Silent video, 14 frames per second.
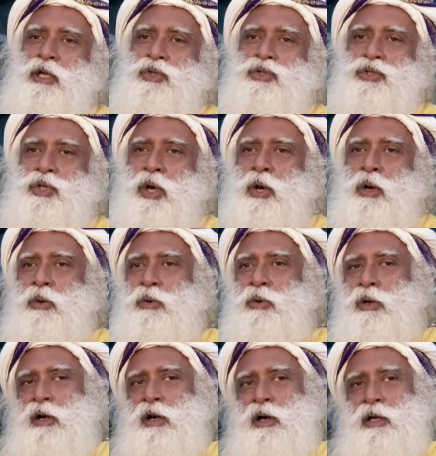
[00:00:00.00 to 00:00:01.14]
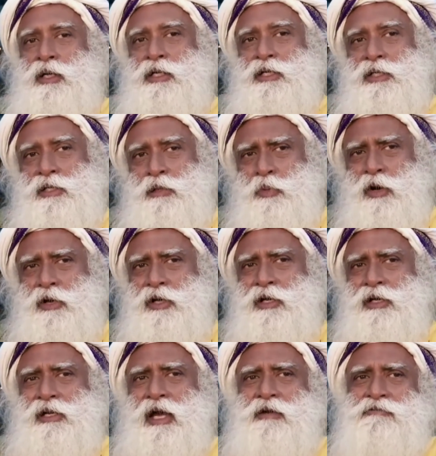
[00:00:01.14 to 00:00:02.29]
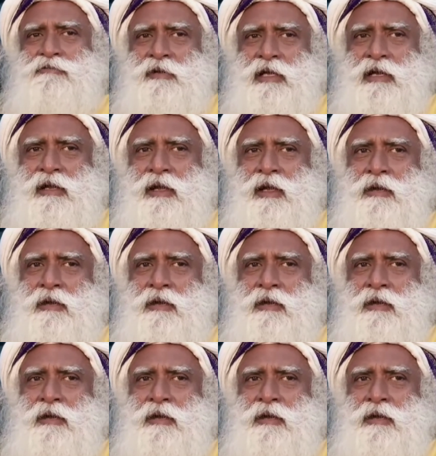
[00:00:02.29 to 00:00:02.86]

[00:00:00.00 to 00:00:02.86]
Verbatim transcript: So it is important, I feel,